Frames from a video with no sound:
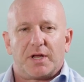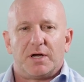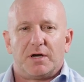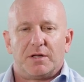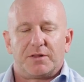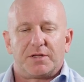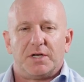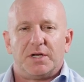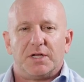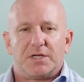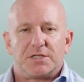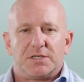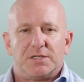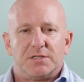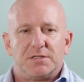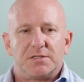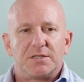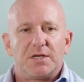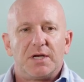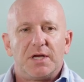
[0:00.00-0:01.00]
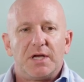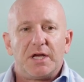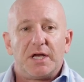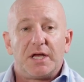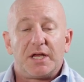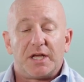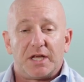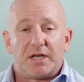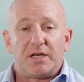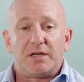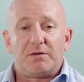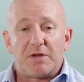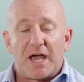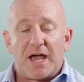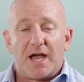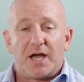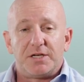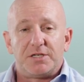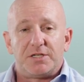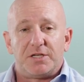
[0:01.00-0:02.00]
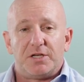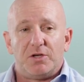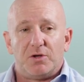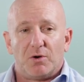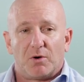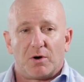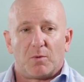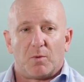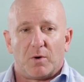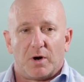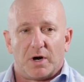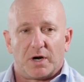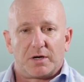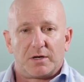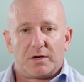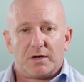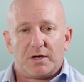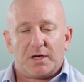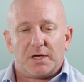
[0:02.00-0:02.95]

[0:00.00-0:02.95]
health conditions can add to your work